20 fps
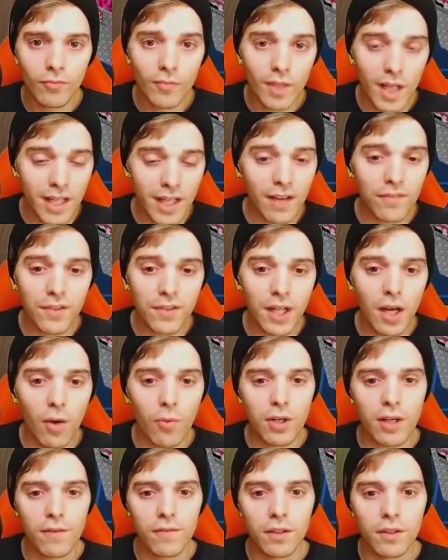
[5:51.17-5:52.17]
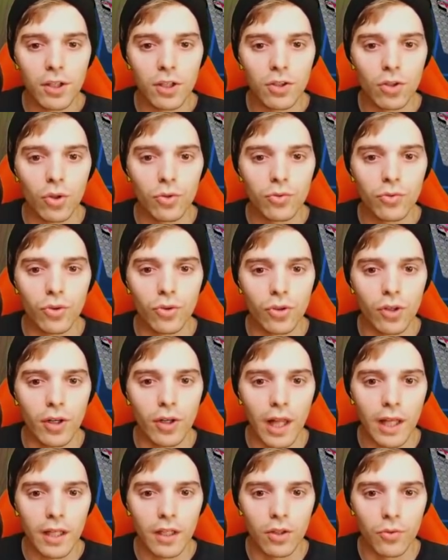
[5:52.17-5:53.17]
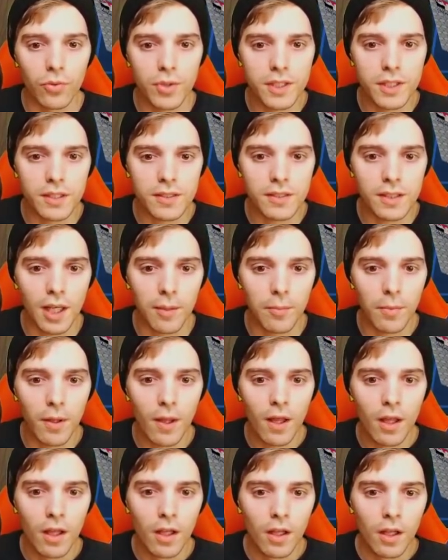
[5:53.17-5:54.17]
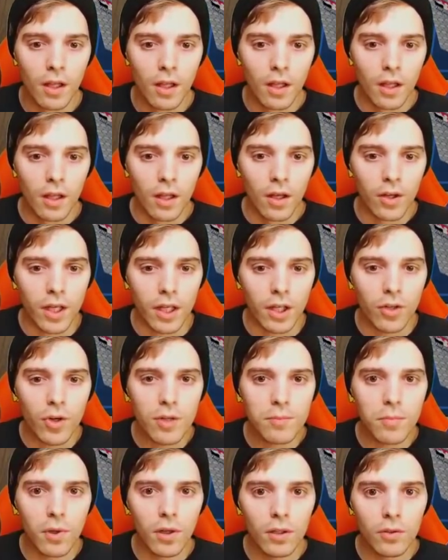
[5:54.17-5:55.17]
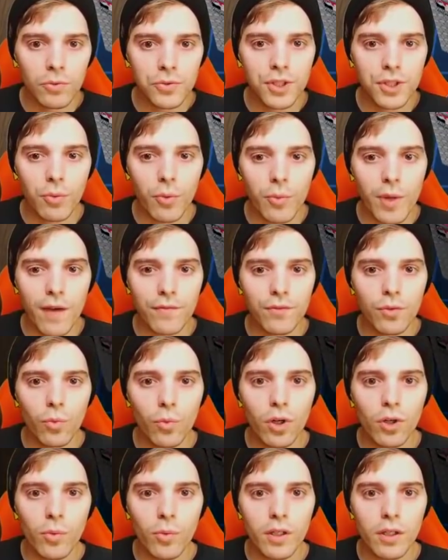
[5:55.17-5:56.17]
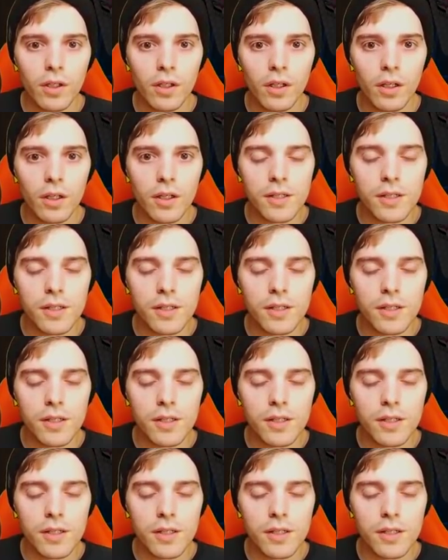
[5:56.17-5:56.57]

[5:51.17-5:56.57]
And after that, we're definitely going to go for like a Reset Stamp. Okay, Great Ball. See what we have to work with here.